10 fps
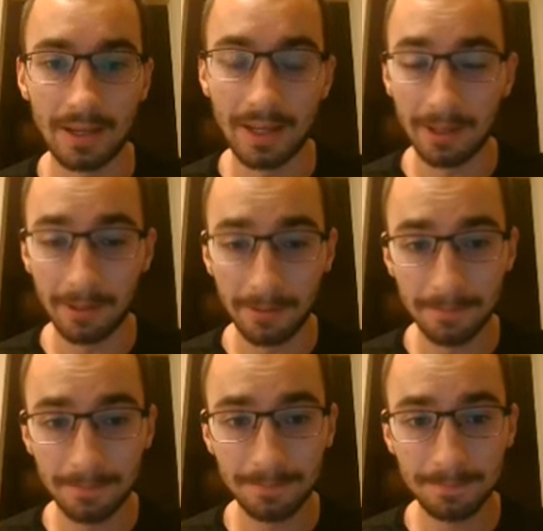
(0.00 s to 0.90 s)
Now,
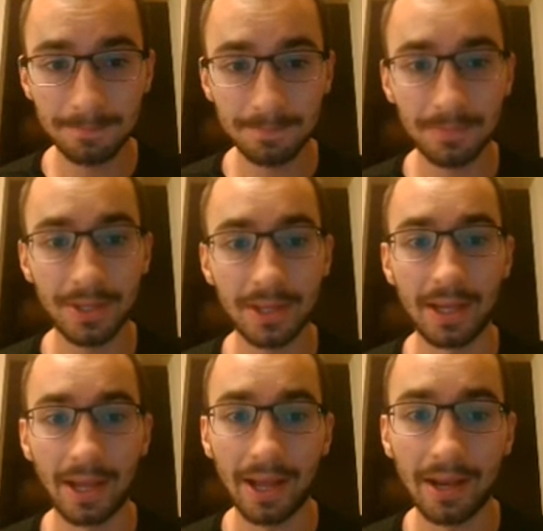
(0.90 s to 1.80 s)

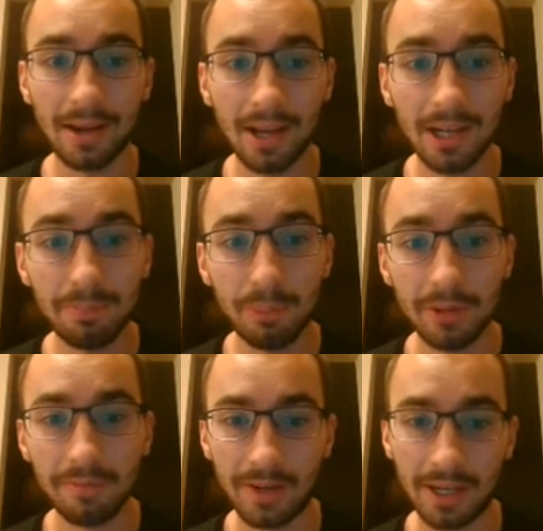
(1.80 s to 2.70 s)
at a height of
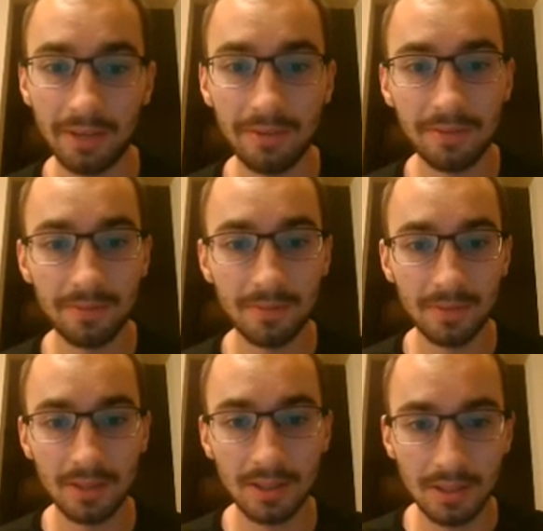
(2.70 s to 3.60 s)
0.5,
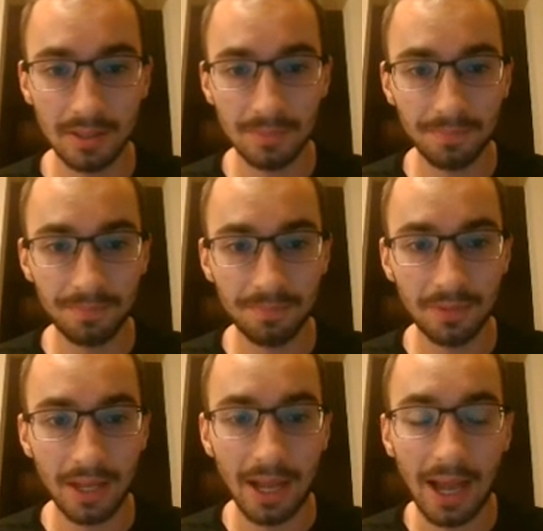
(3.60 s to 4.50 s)

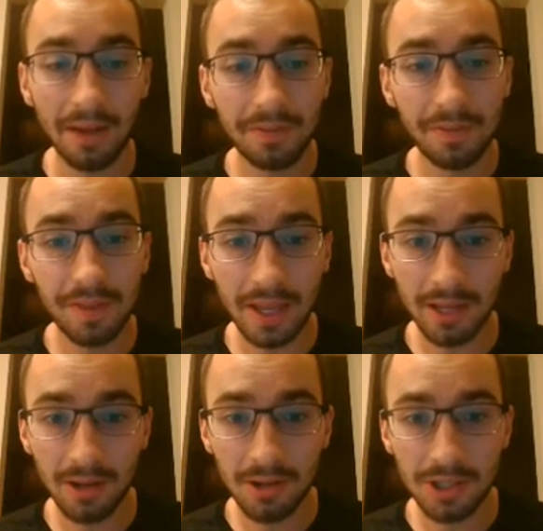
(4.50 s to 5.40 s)
half of the
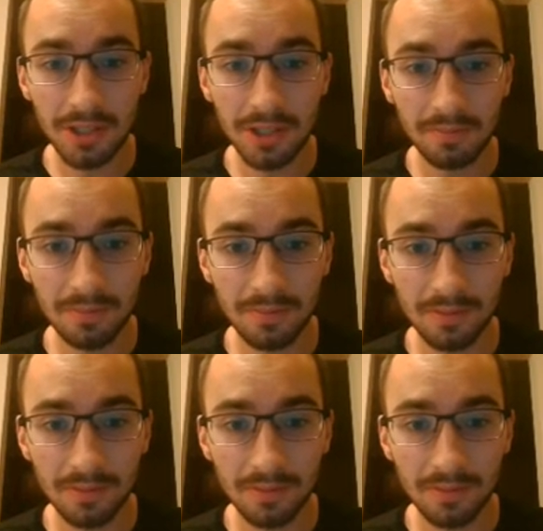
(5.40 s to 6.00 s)
energy